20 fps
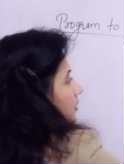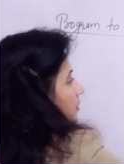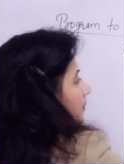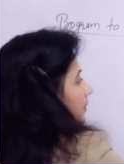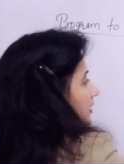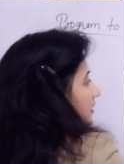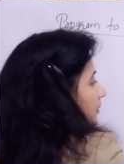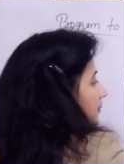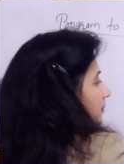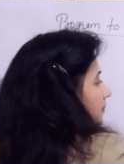
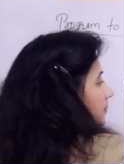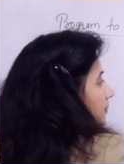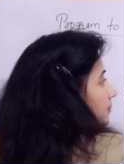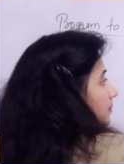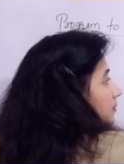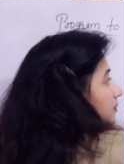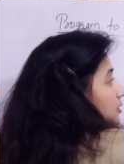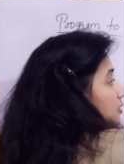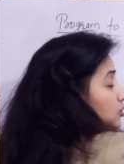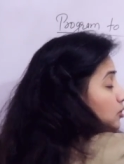but the
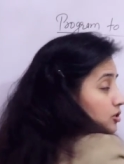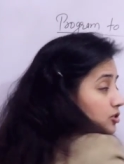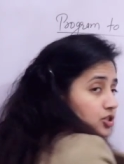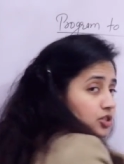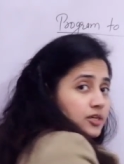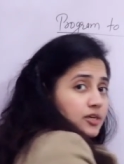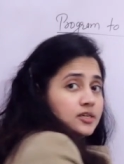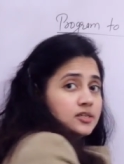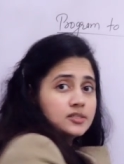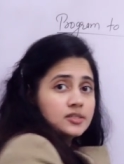
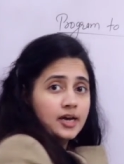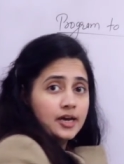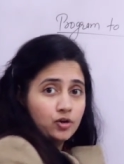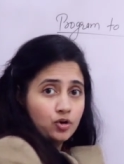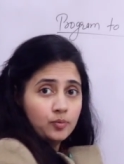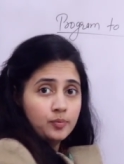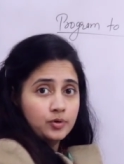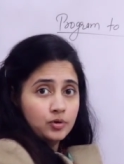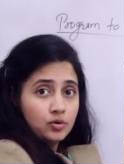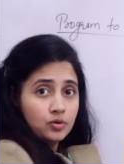logic is, I
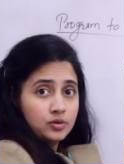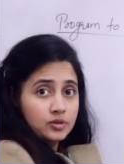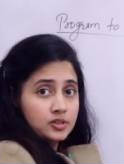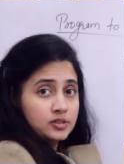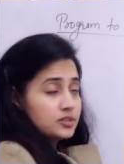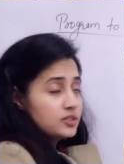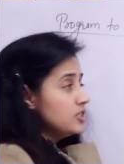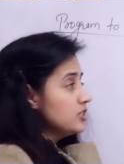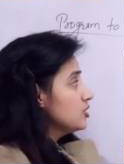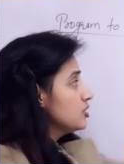hope you got
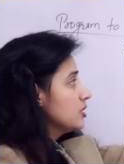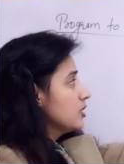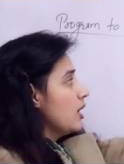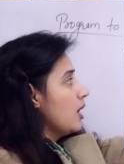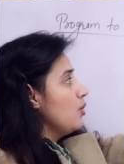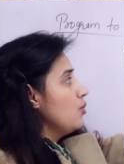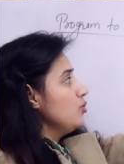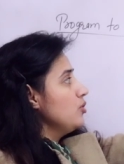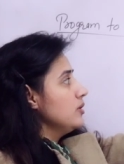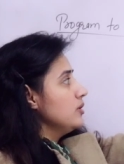this, just
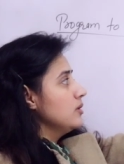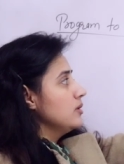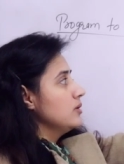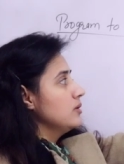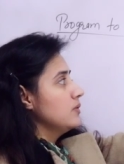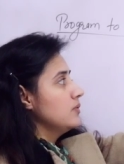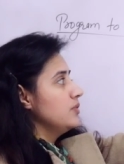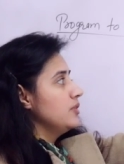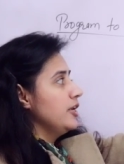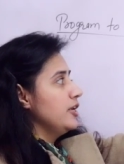count
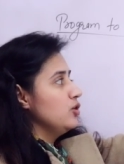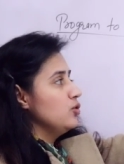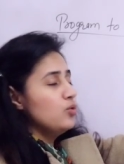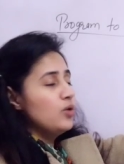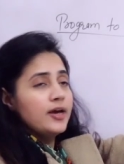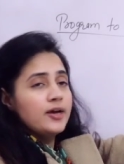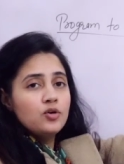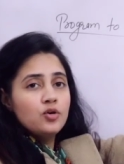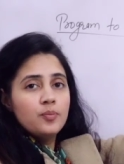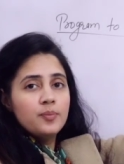the new
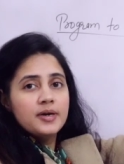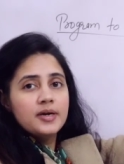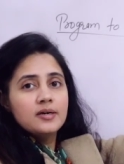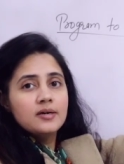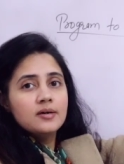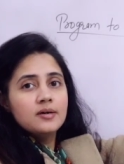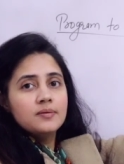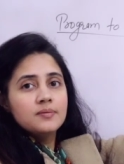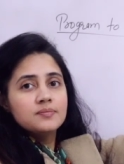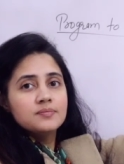line
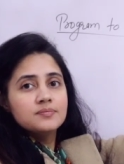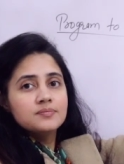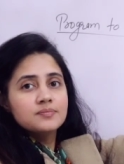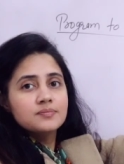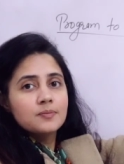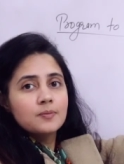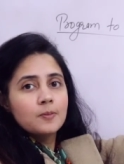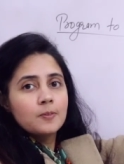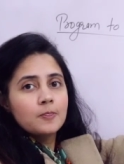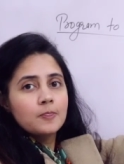operator
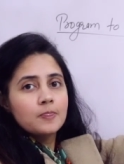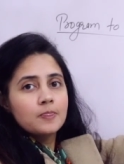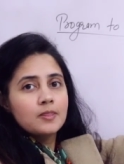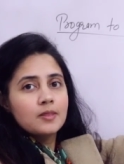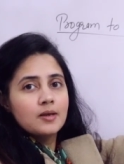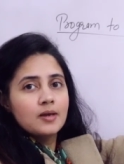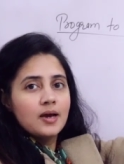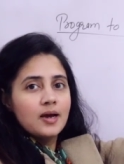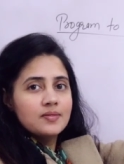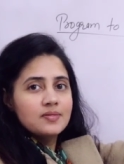
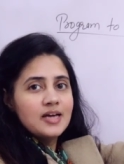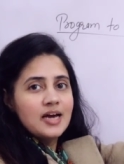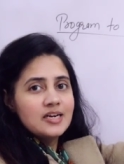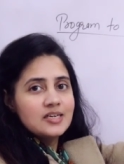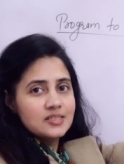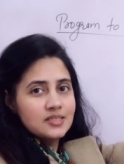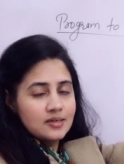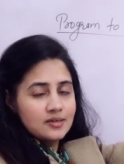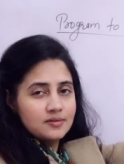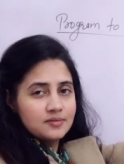and
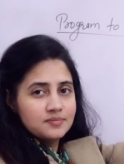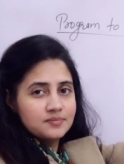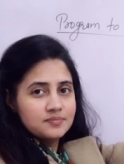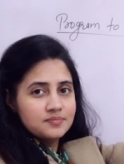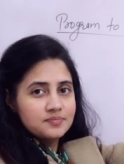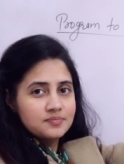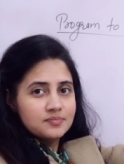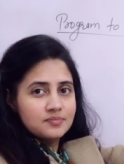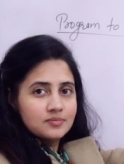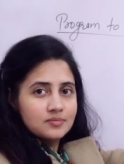that's it,
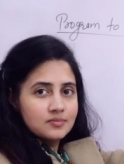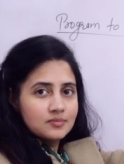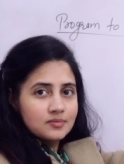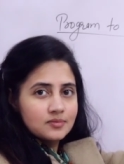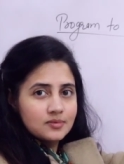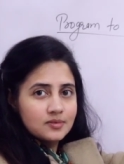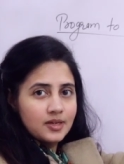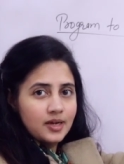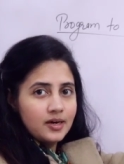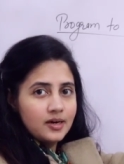
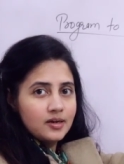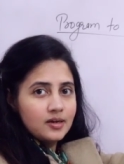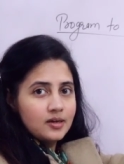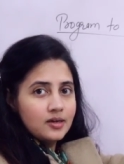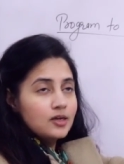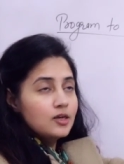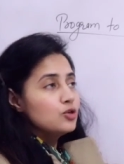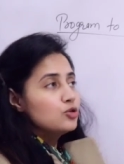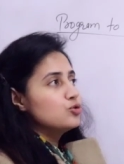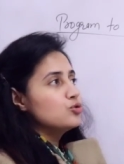right?
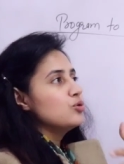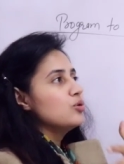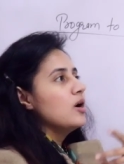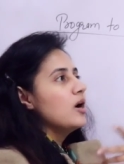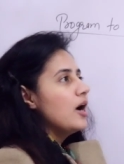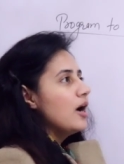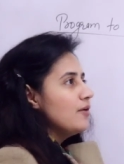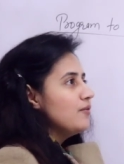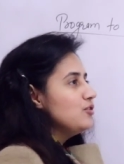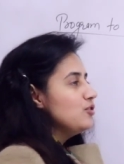So
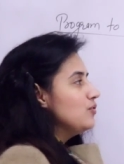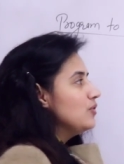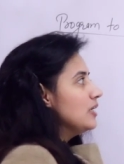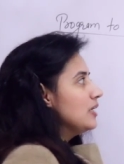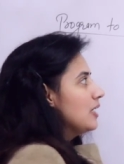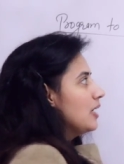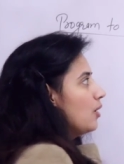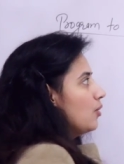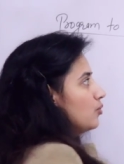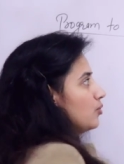how you will
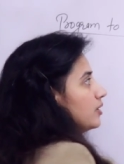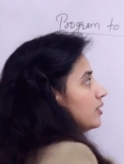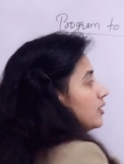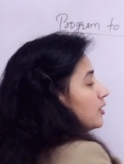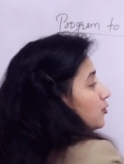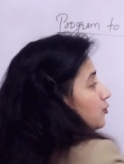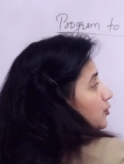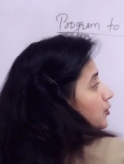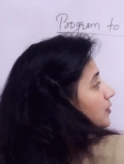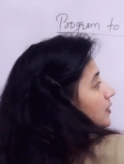count?
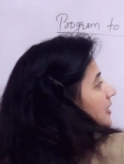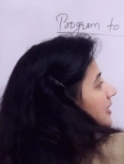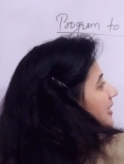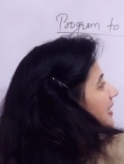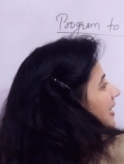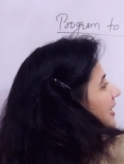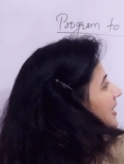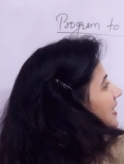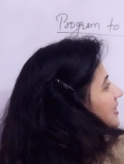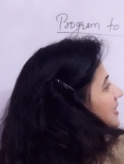We will
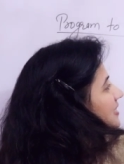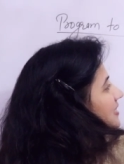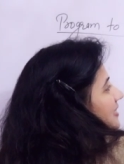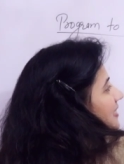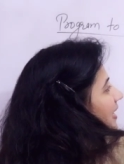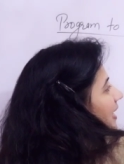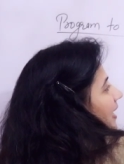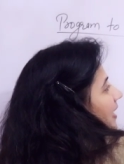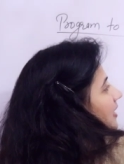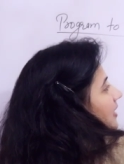read this
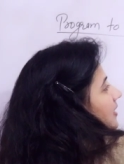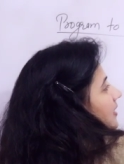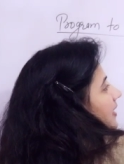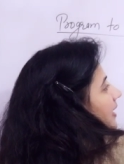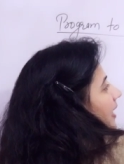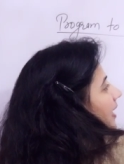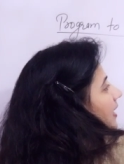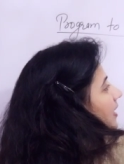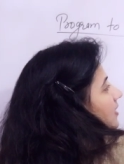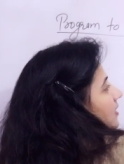line
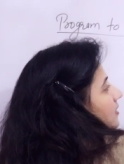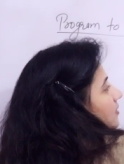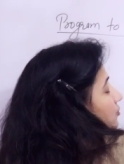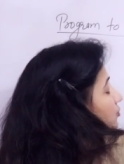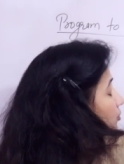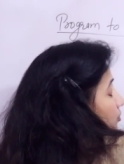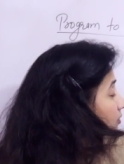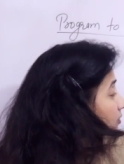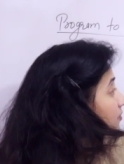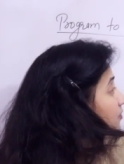character,
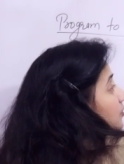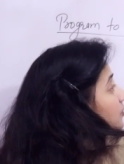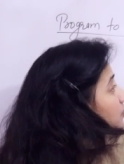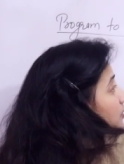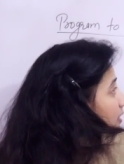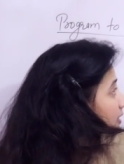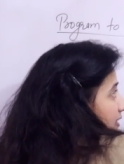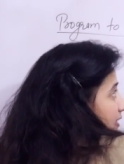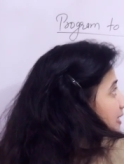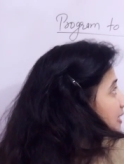we
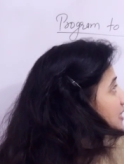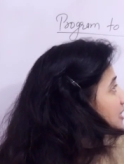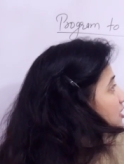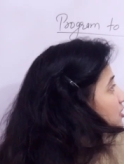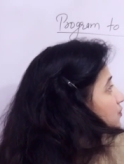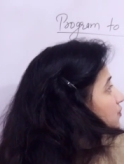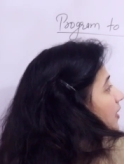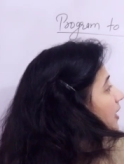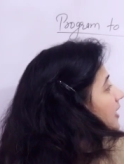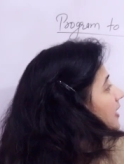will read
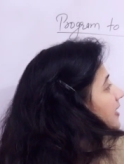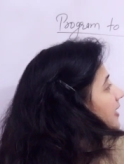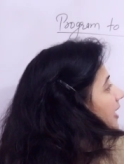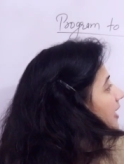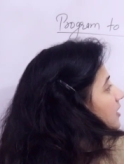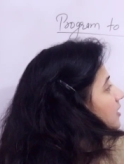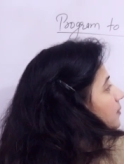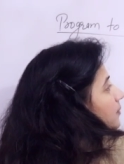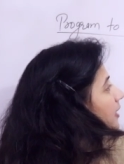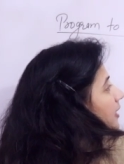this file
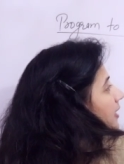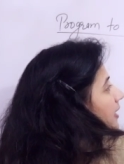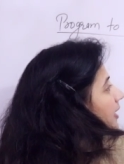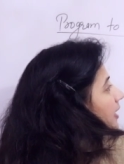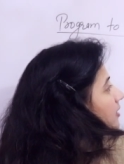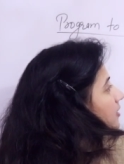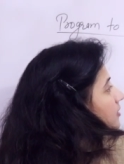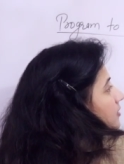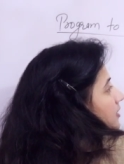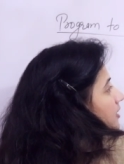character by
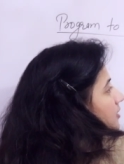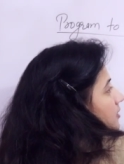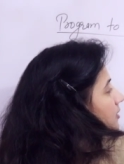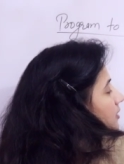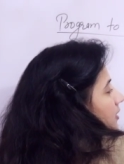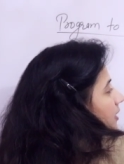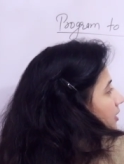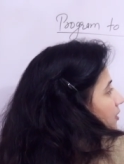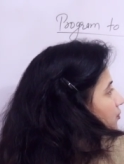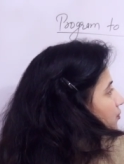character.
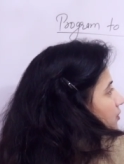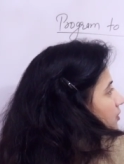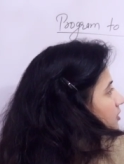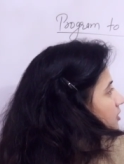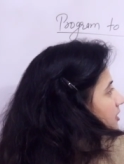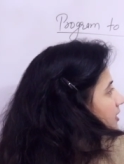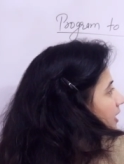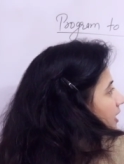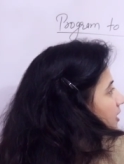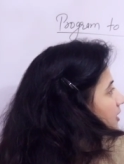Like
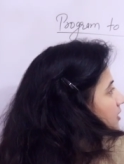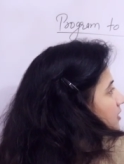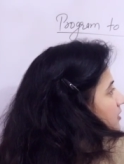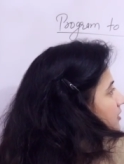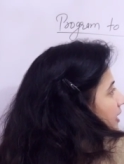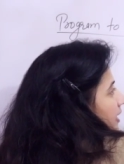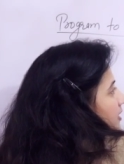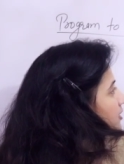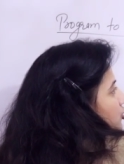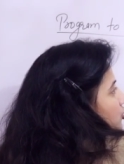first character is
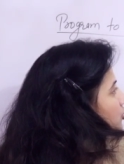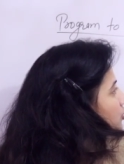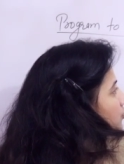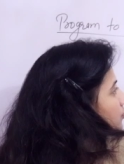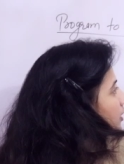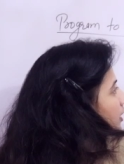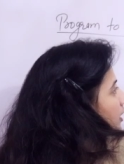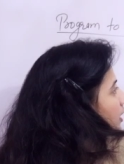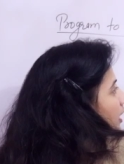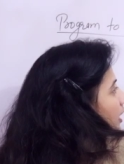H,
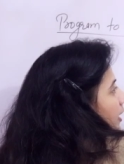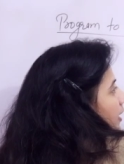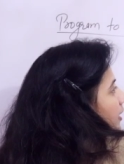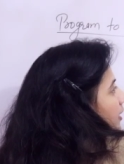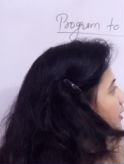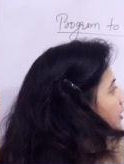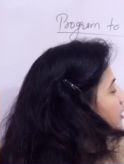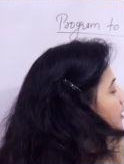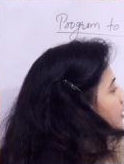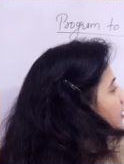then
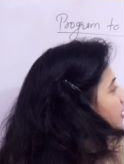I,